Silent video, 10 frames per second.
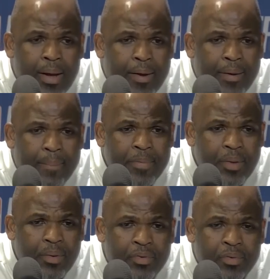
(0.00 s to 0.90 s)
you
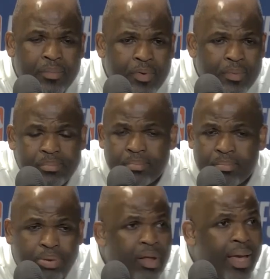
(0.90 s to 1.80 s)
know,
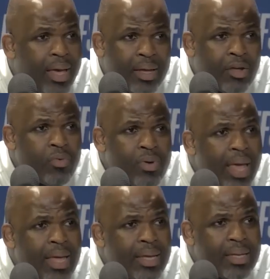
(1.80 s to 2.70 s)
playing and
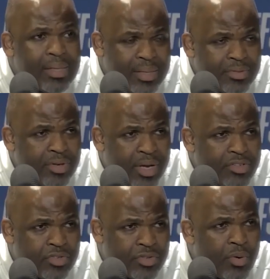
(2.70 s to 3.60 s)
creating and
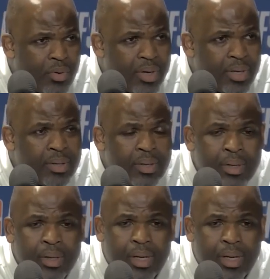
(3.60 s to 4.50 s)
scoring
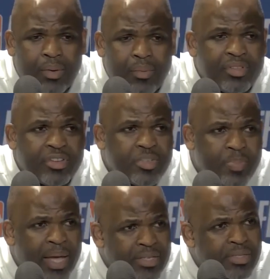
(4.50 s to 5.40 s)
with the
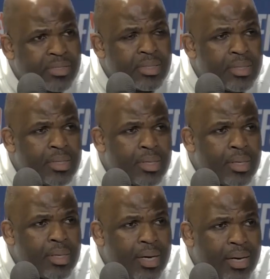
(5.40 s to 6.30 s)
space
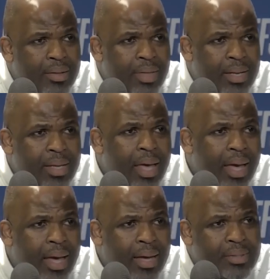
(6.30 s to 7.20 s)
that he
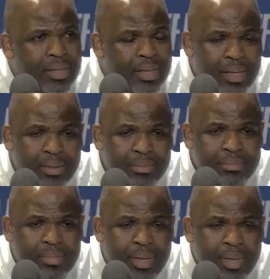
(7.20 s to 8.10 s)
had.
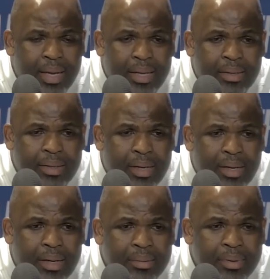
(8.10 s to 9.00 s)

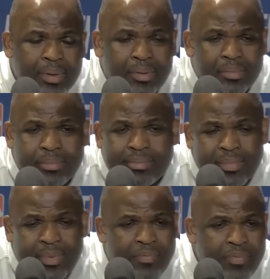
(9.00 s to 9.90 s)
You know,
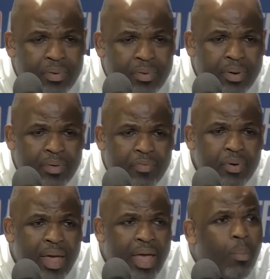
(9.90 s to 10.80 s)
if
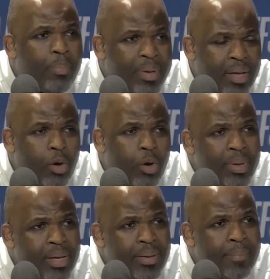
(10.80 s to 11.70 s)
you're helping,